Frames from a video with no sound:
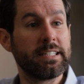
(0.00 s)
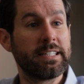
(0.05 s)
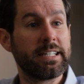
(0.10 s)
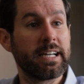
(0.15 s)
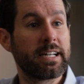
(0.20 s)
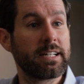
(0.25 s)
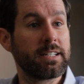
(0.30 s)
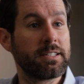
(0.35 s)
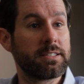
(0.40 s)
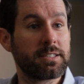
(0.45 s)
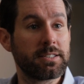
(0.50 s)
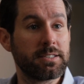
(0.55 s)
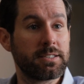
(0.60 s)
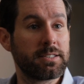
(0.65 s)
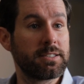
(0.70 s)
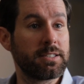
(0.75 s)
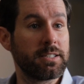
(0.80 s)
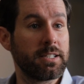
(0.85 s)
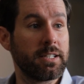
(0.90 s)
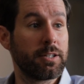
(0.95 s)
getting to
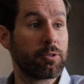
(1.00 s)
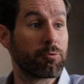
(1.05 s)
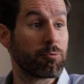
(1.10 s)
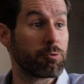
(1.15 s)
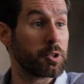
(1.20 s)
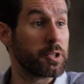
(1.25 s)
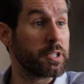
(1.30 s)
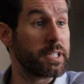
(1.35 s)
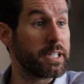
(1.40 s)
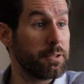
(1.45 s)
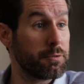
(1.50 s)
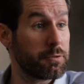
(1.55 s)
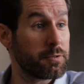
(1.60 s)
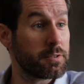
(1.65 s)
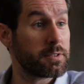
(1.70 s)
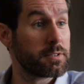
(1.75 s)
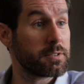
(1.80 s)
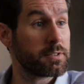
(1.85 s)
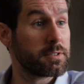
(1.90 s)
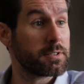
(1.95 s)
see the relief